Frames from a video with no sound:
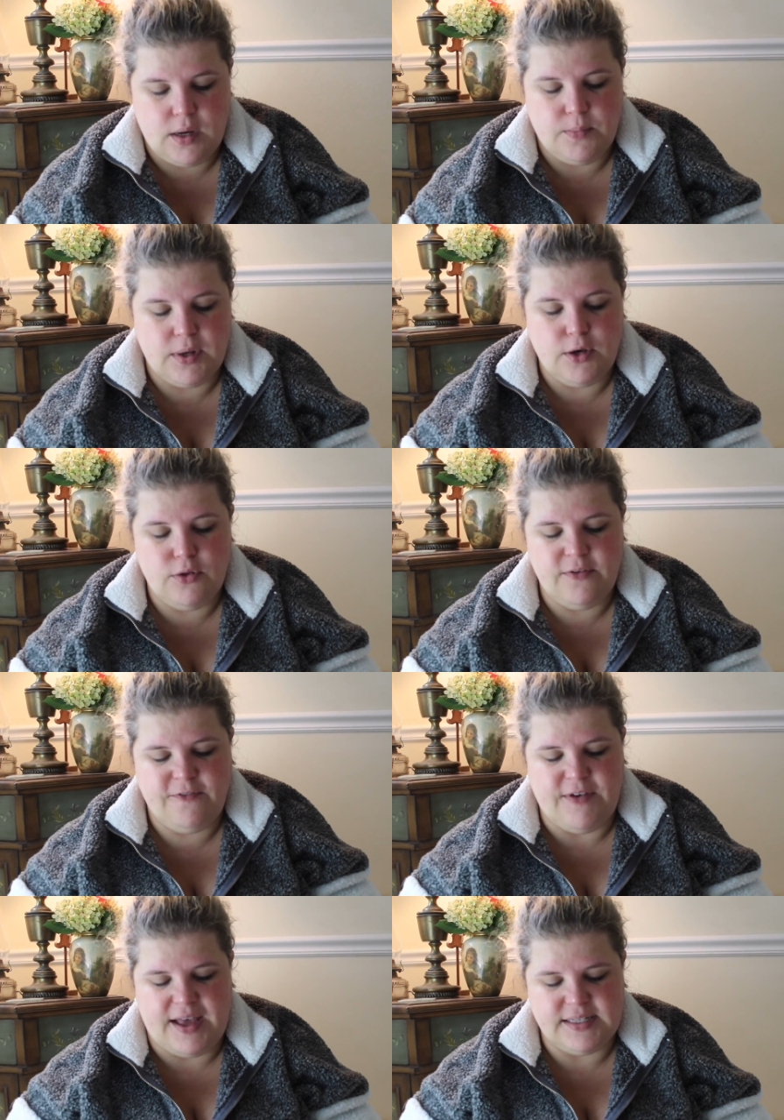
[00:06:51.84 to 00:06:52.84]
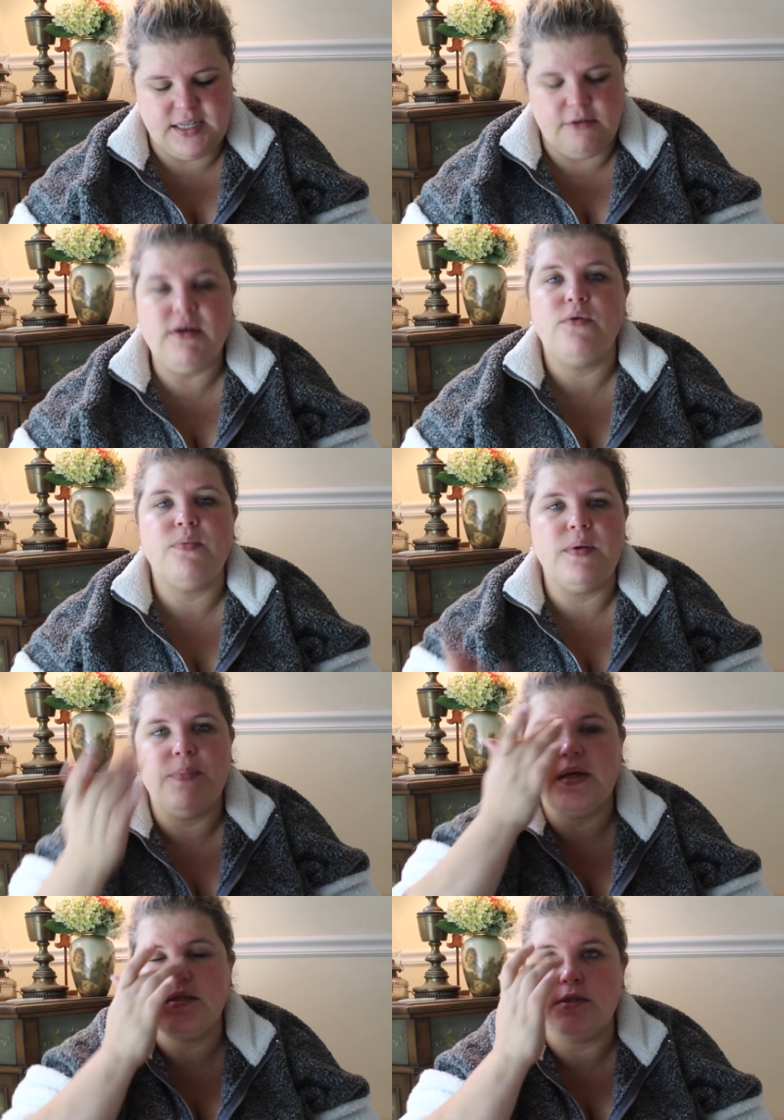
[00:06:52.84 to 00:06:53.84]
I'm going to do the fast get ready with me
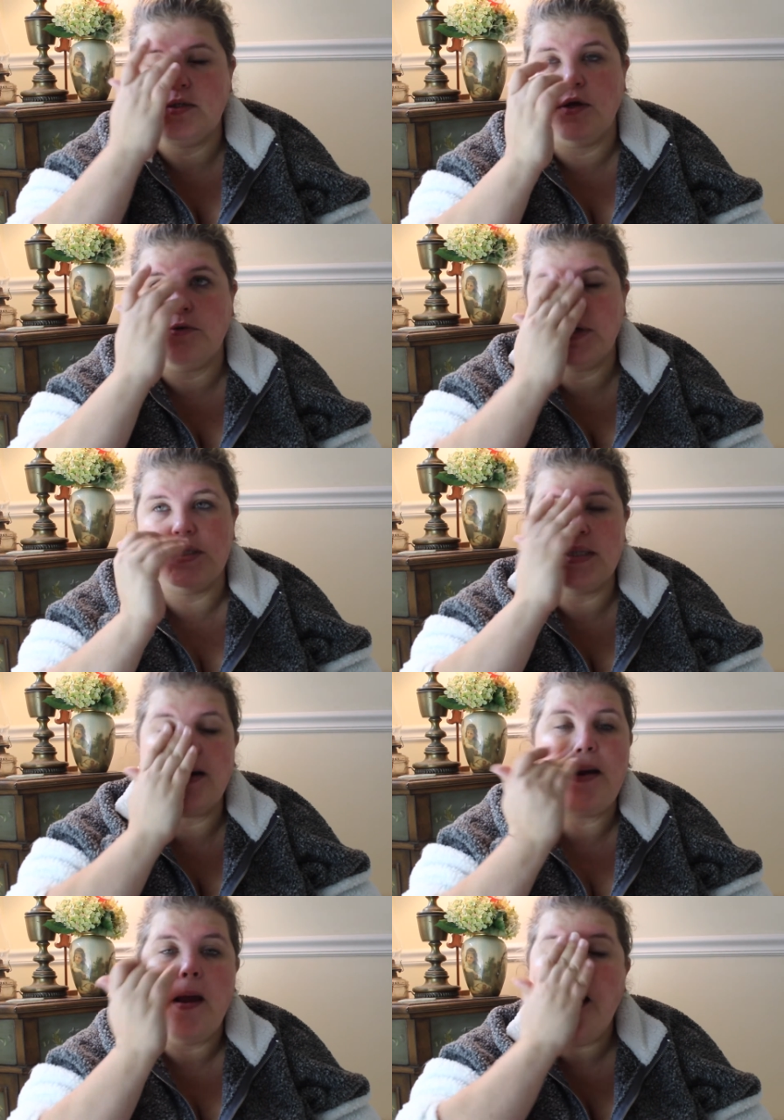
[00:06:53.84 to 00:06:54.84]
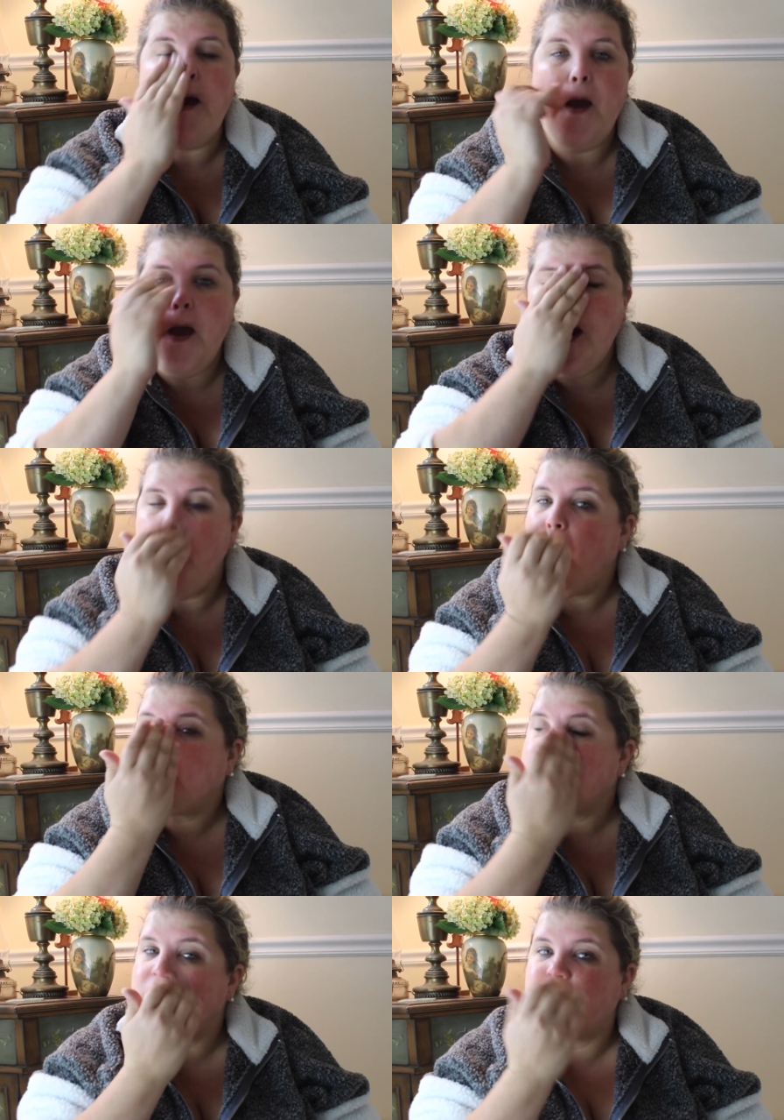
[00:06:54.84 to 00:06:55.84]
because there's no reason
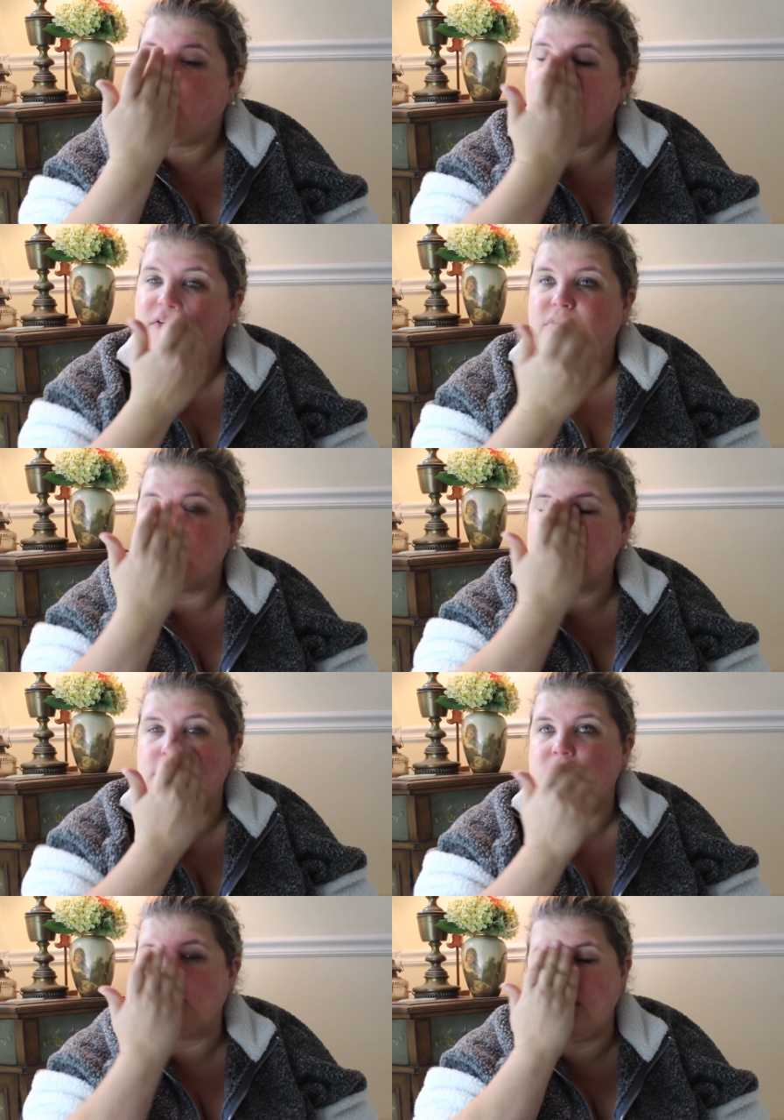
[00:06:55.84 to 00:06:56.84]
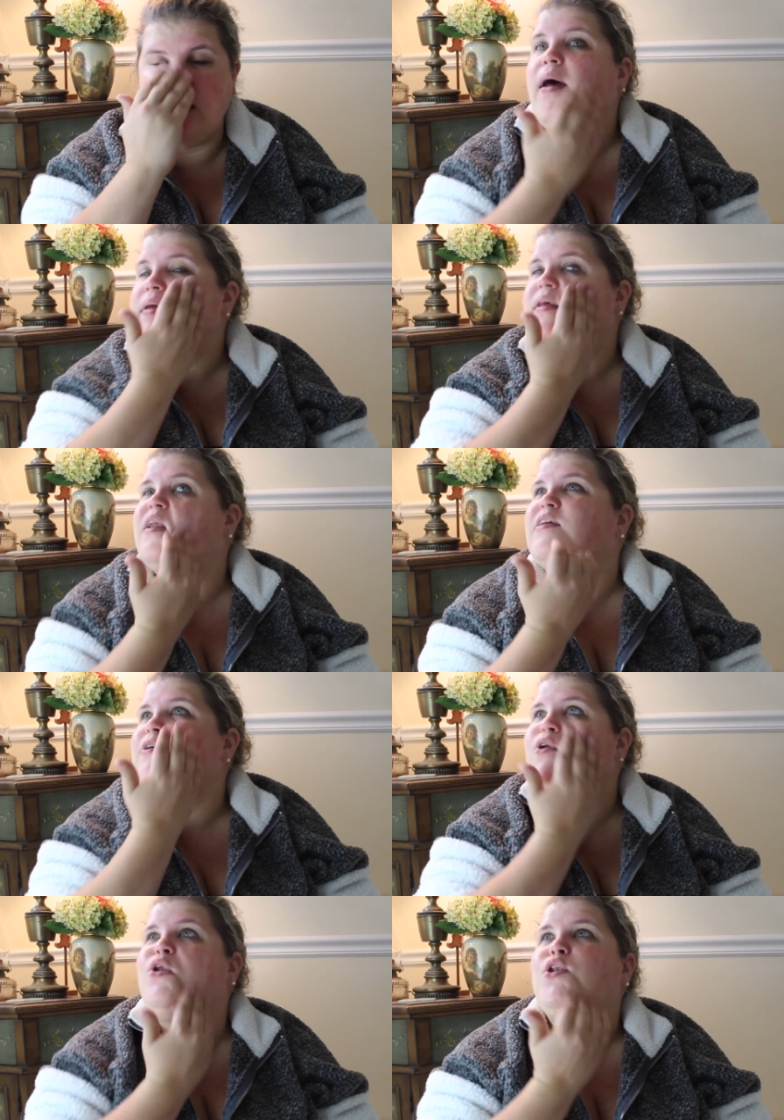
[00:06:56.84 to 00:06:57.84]
to take forever since I said I
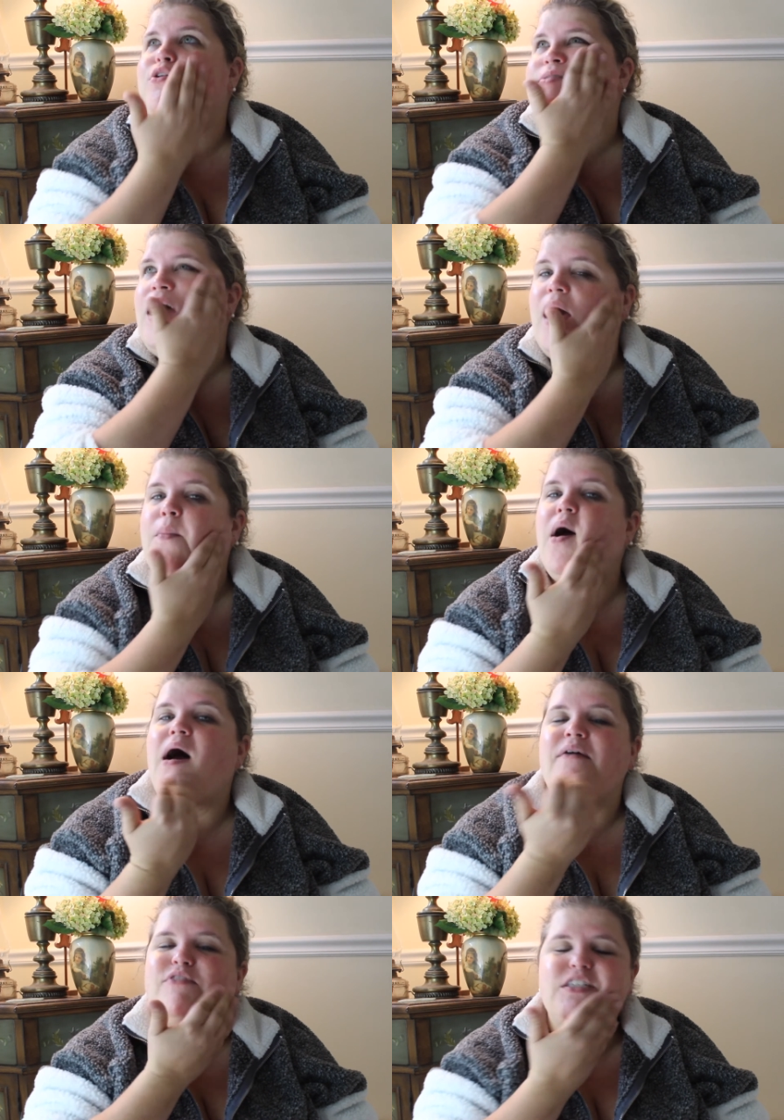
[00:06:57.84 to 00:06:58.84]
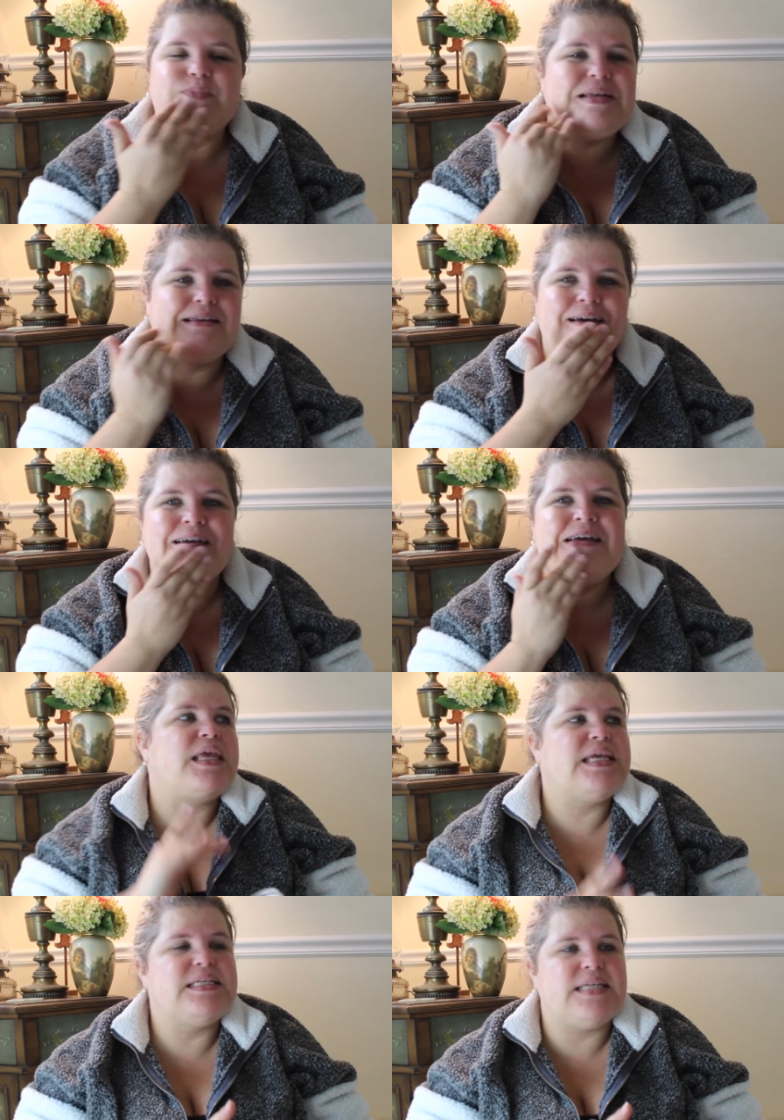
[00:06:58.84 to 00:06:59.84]
started a new job. I've just been
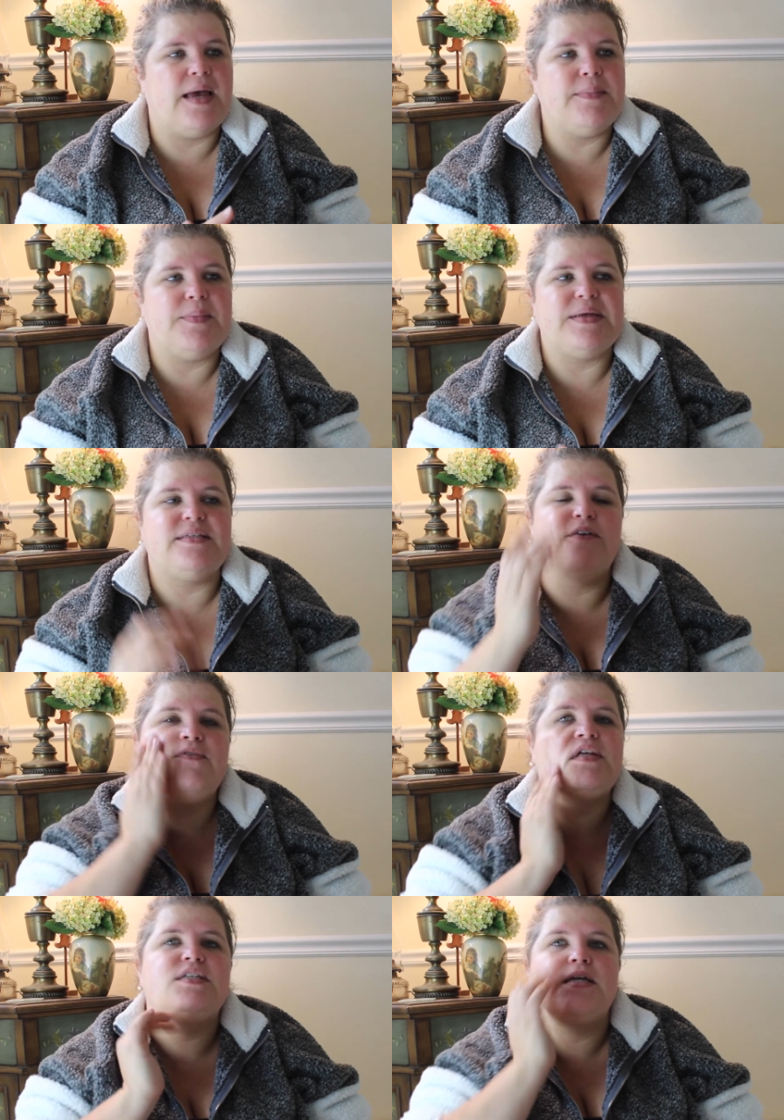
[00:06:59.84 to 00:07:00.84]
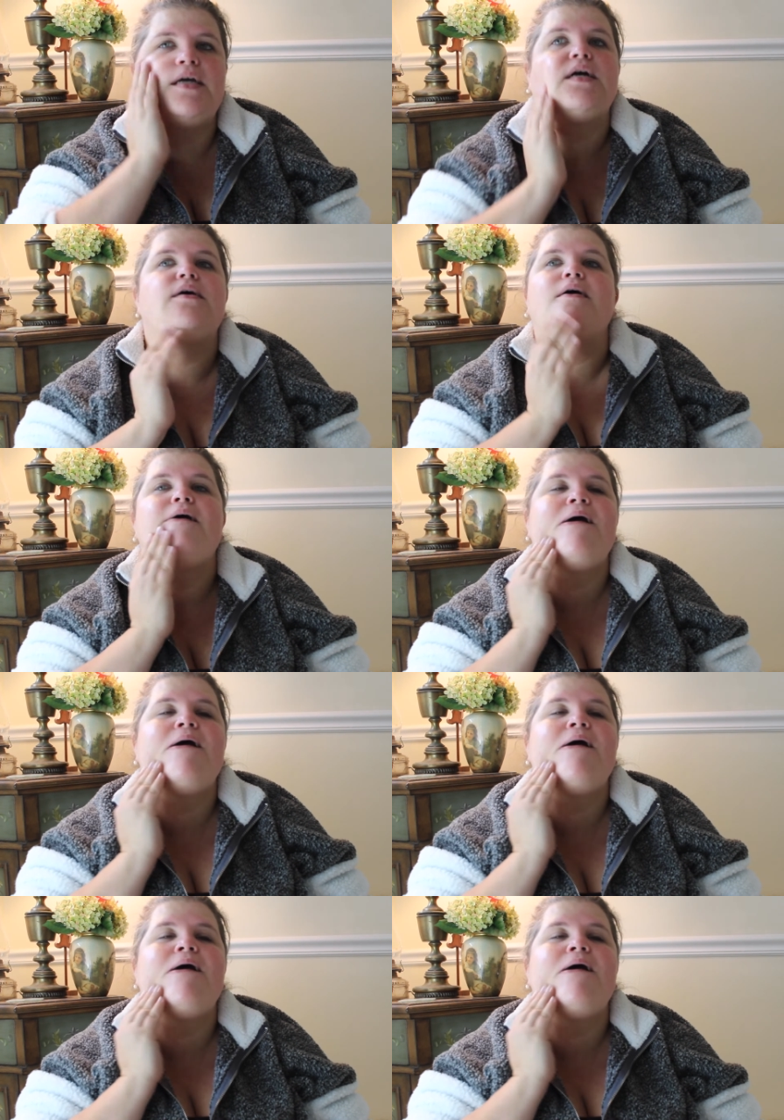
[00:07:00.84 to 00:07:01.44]
taking time to myself this year